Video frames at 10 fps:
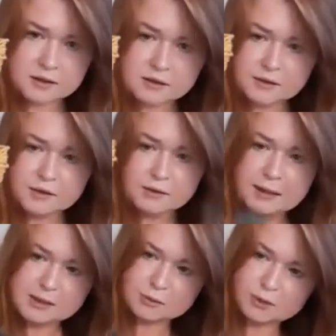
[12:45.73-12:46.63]
If you
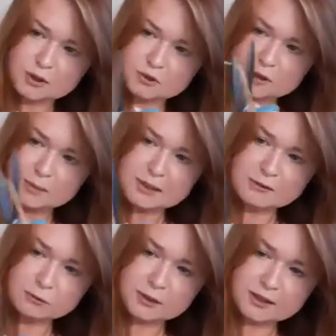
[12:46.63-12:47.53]
end up with a stray piece of
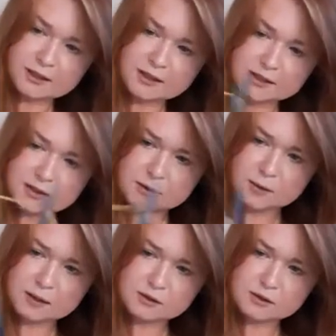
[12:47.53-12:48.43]
wool like this that's
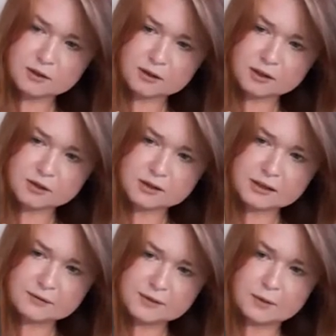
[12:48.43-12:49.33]
quite long and just
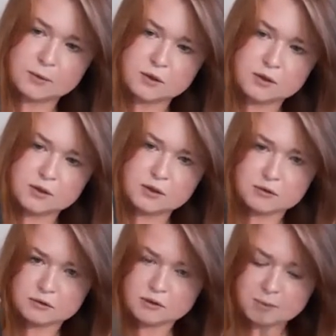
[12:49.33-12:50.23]
left out, just
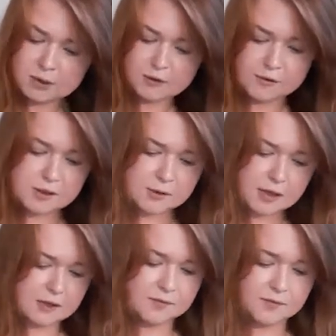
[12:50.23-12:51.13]
trim it off, it's okay.
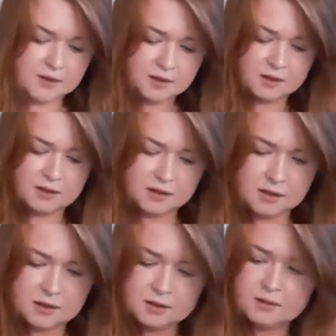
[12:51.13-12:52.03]

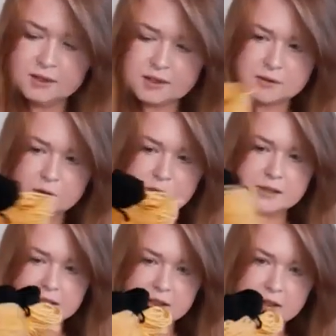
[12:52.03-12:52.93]
Right, so
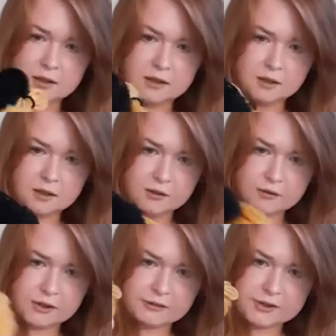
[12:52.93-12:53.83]
holding your
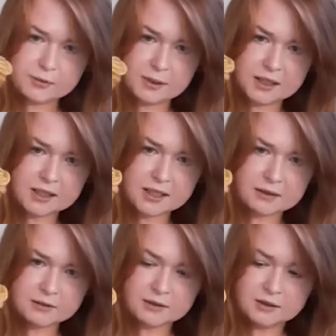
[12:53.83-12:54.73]
florist wire
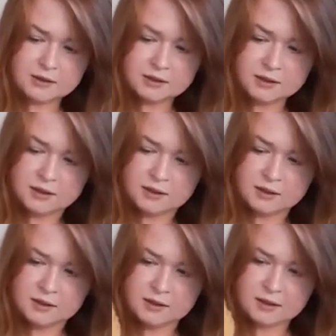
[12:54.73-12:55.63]
down
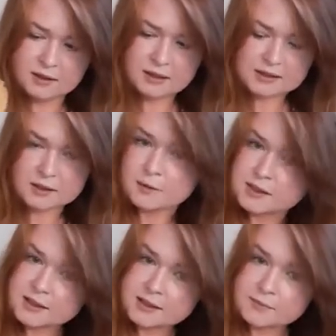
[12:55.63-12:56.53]
as though it's a
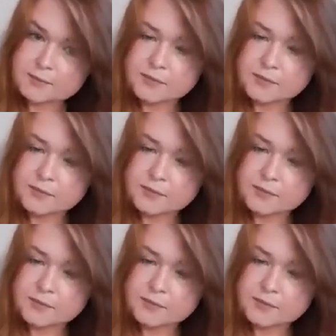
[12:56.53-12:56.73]
stem,